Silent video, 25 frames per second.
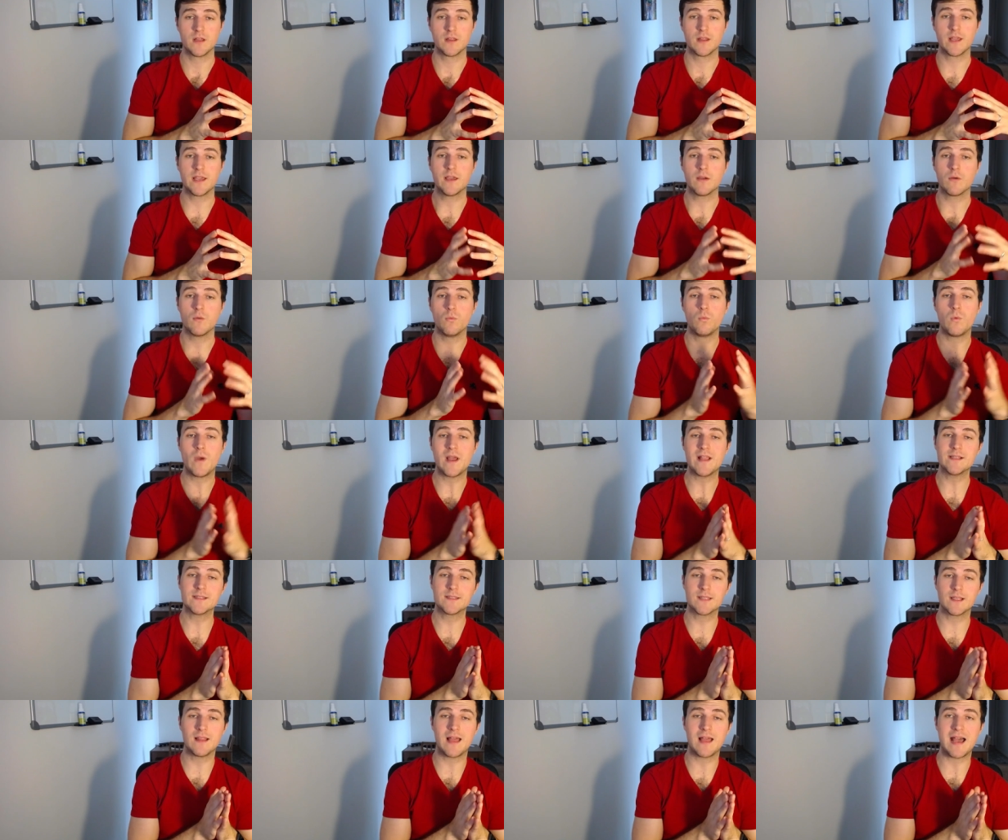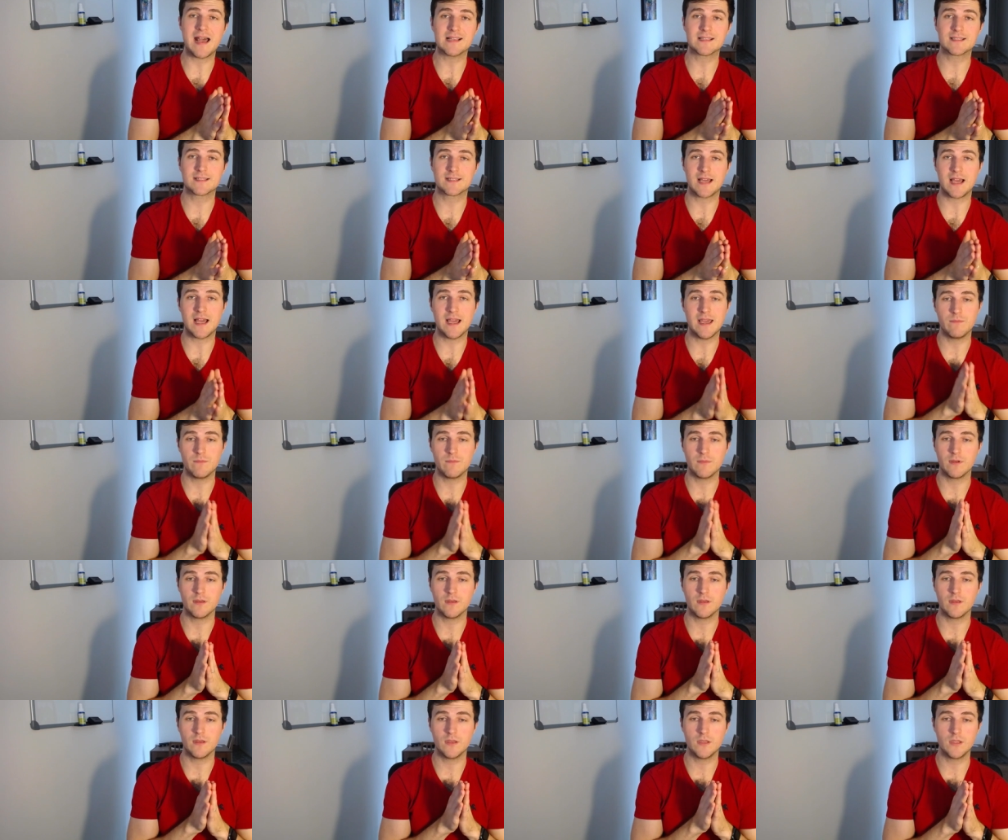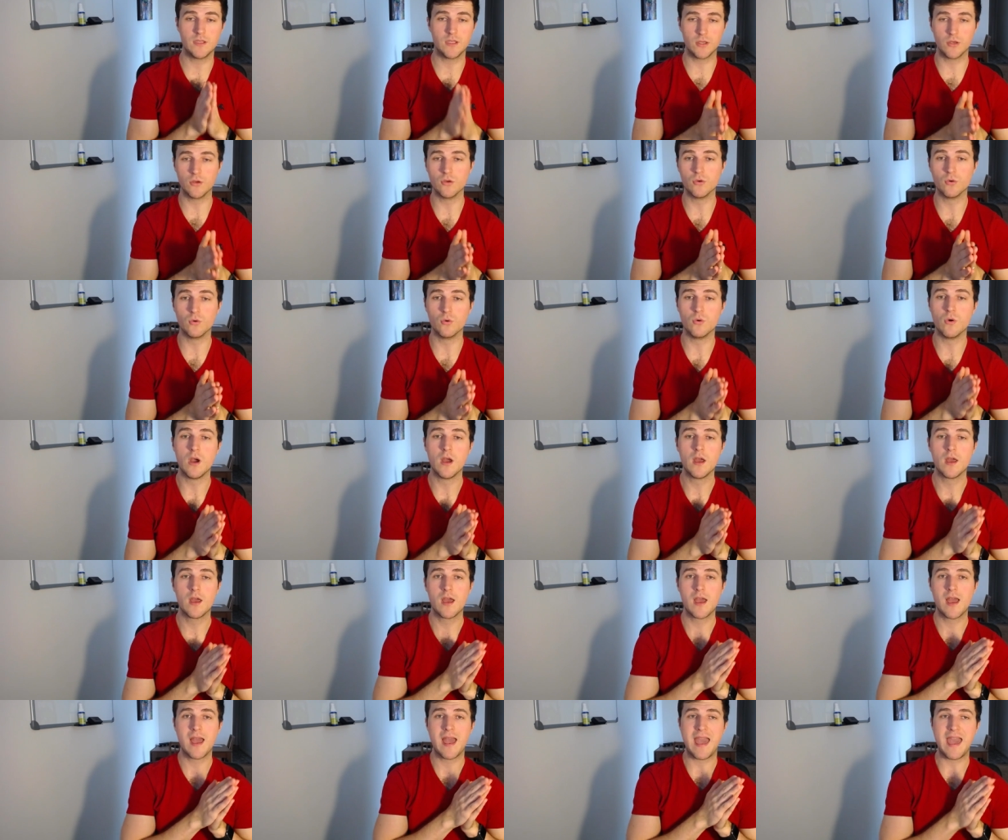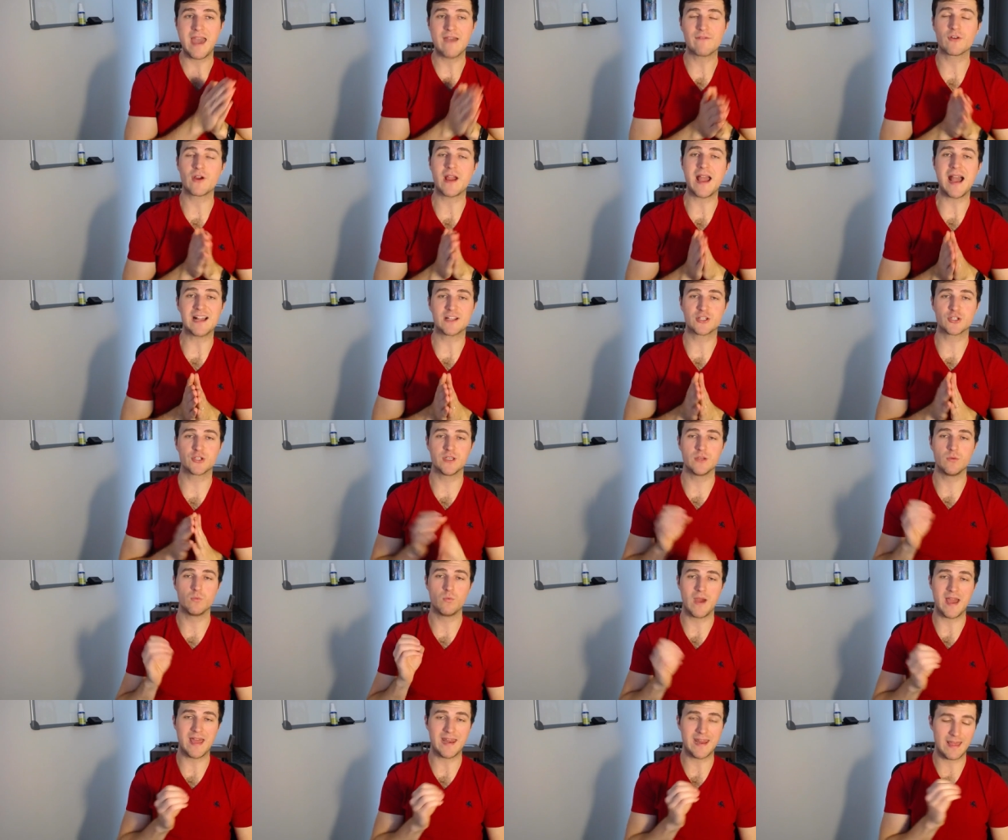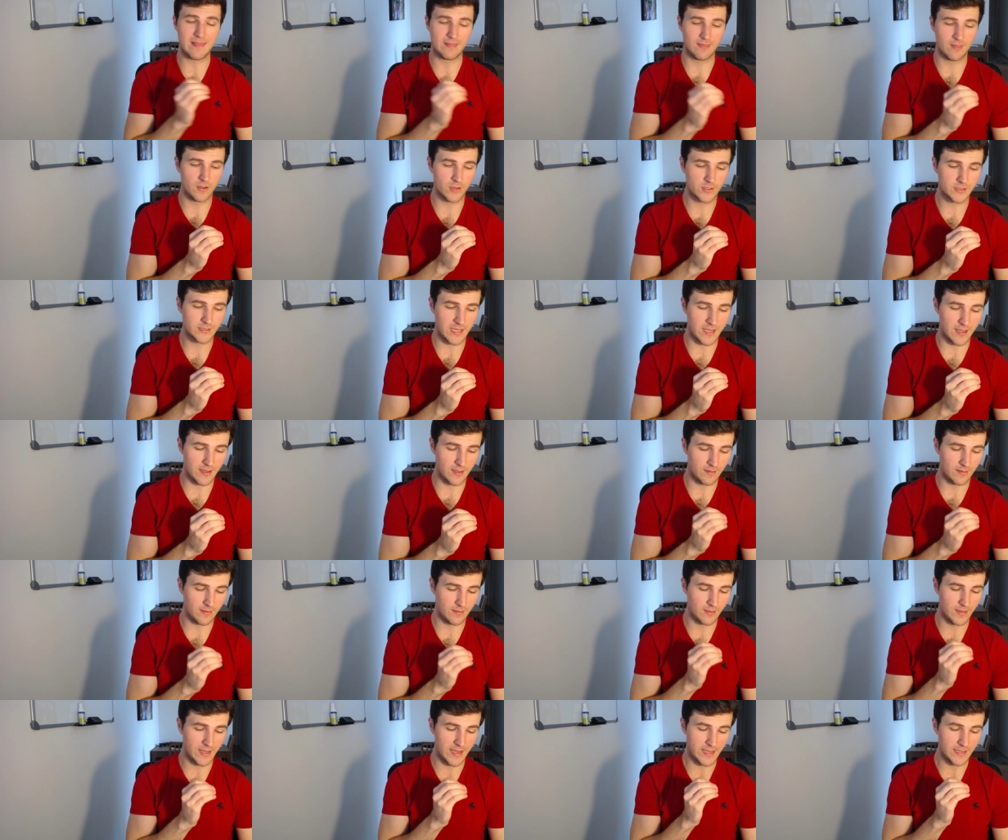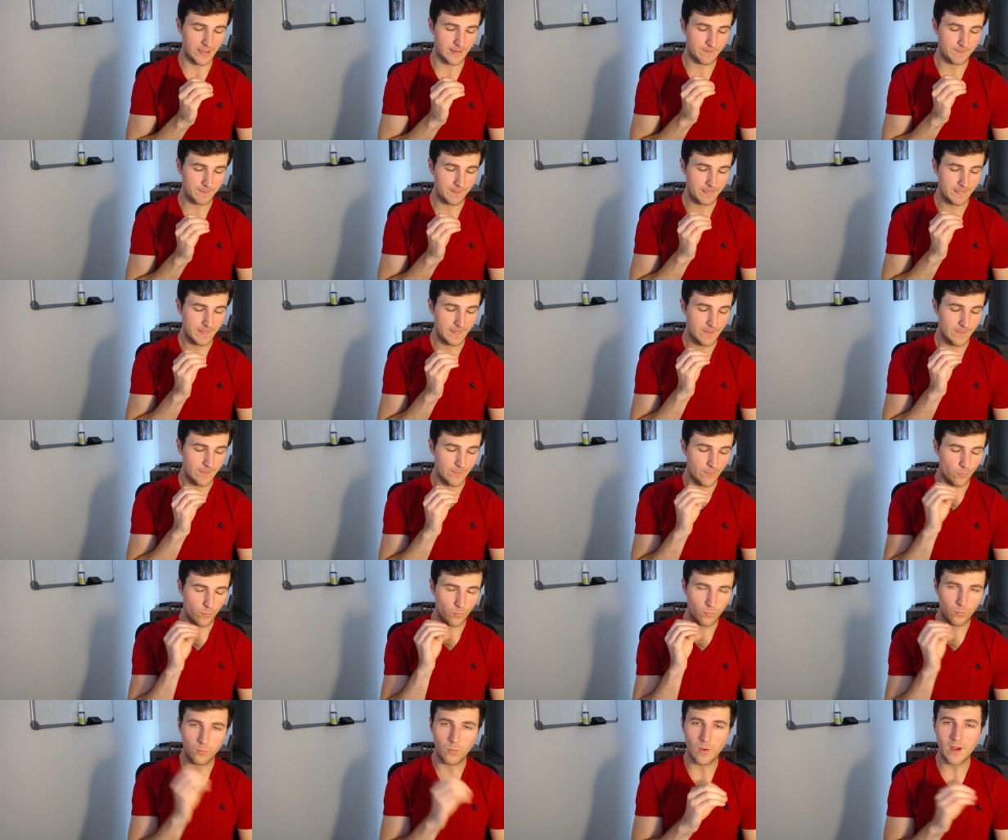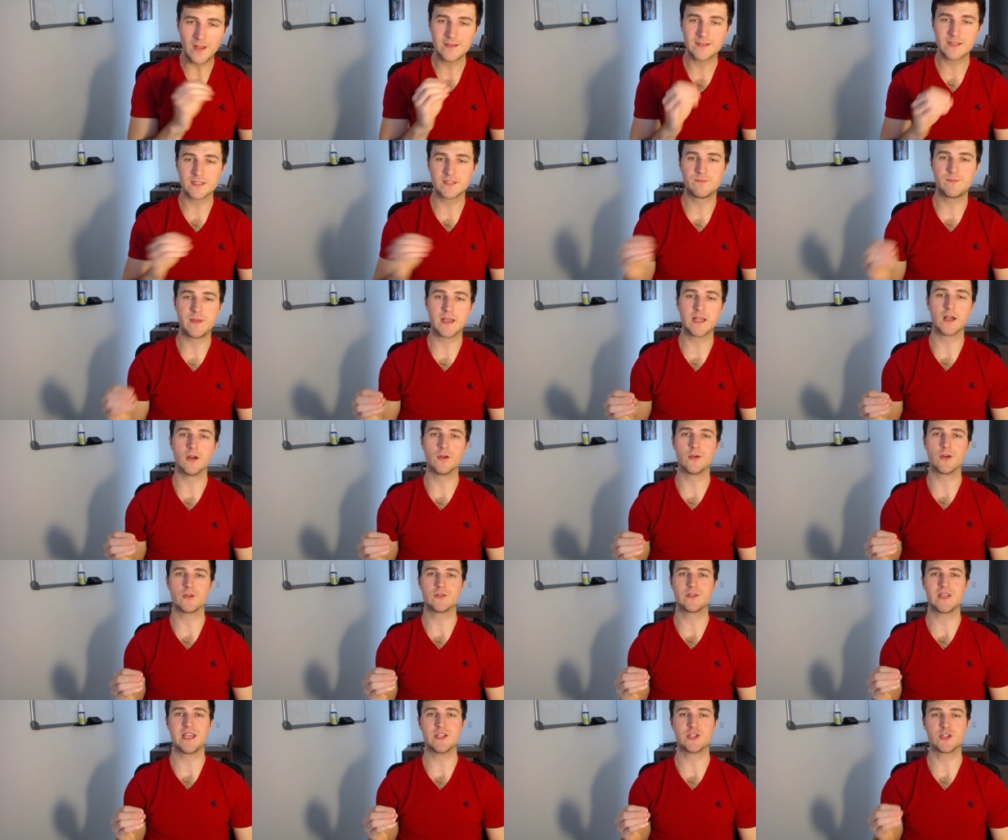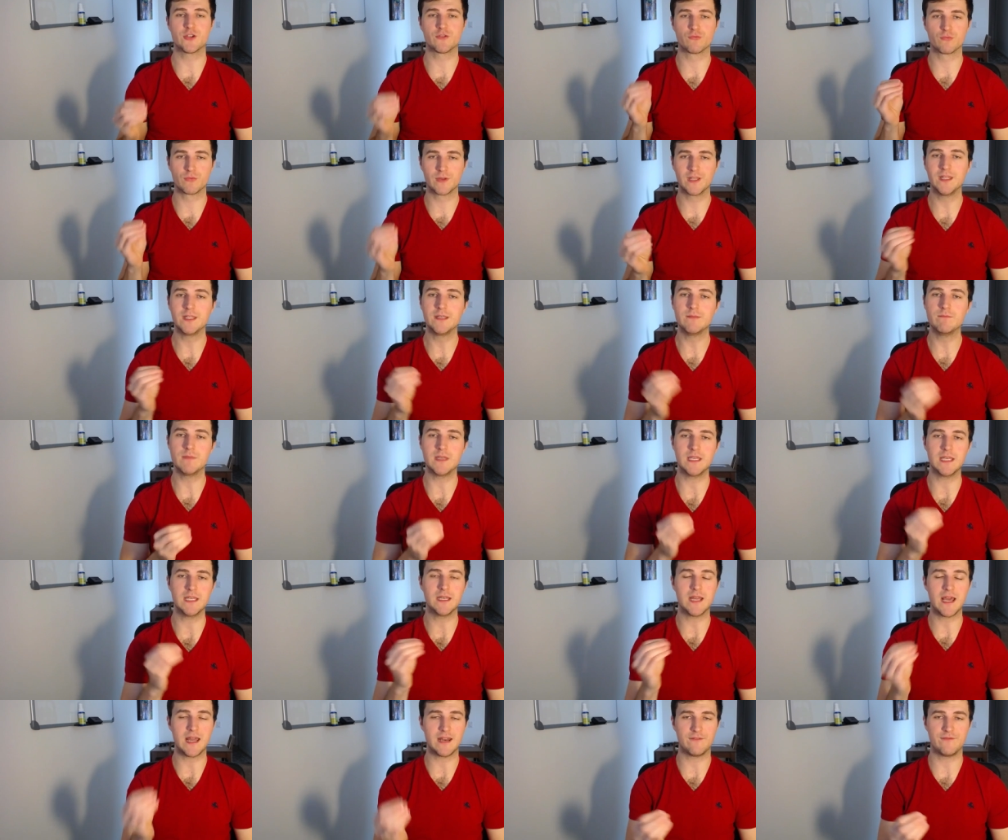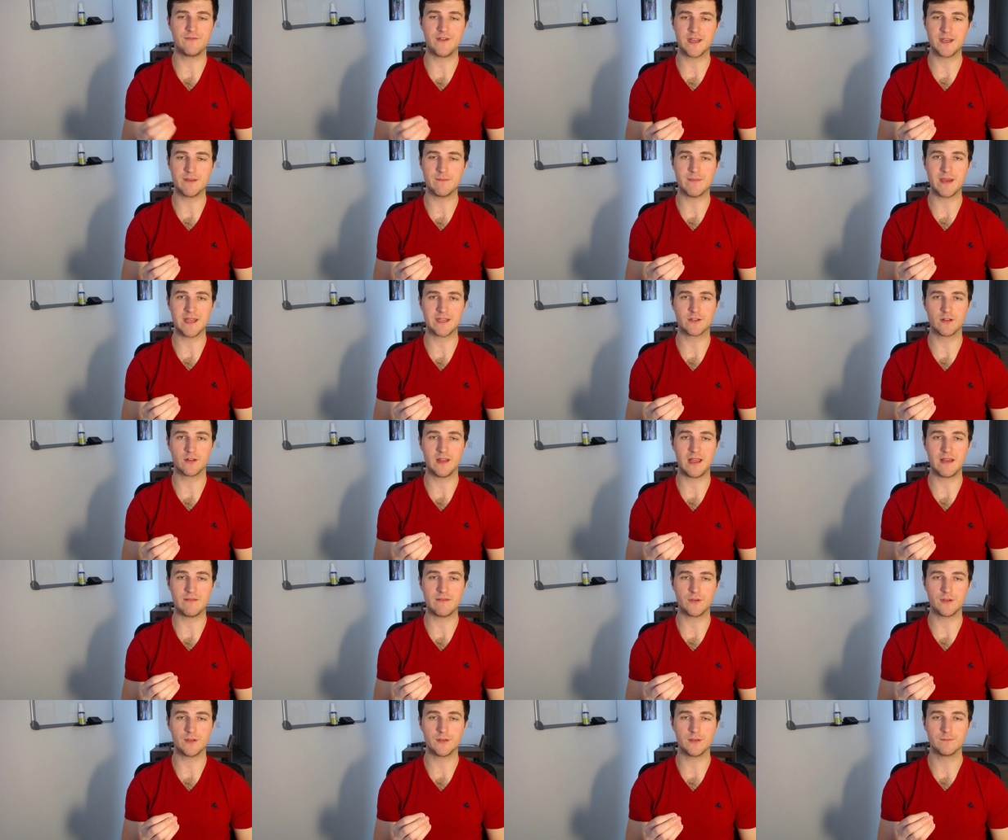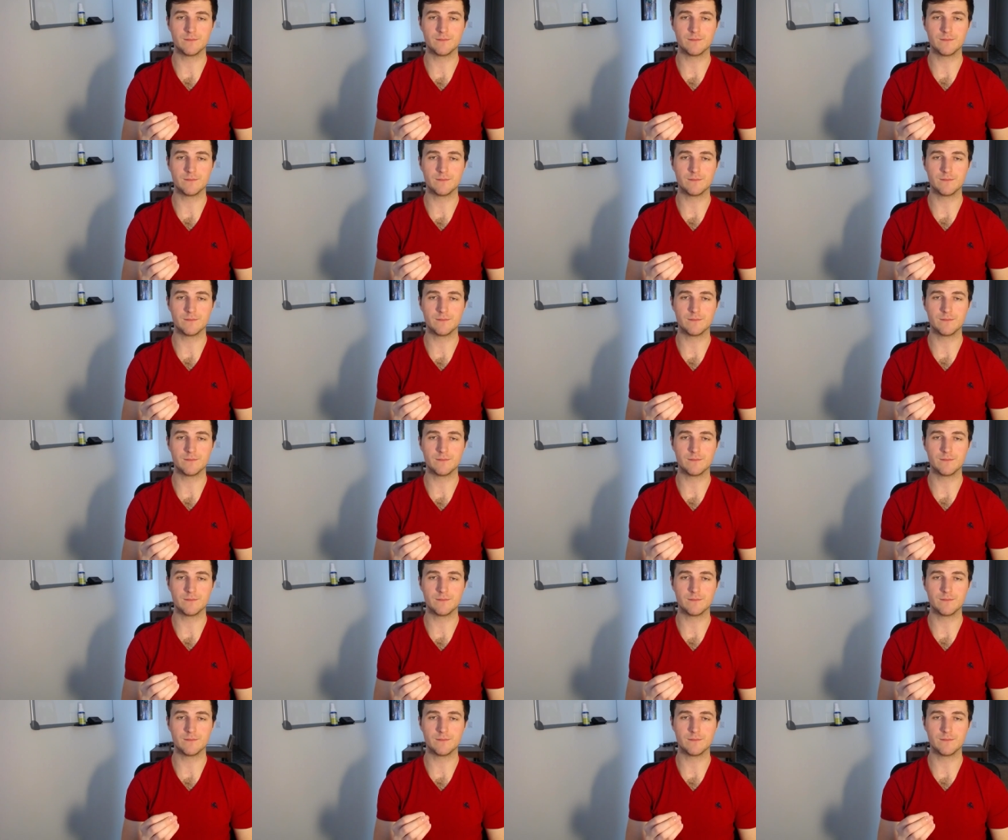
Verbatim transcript: Like, when's the last time you ever actually went and looked at, like, what does big O notation really mean at a fundamental level?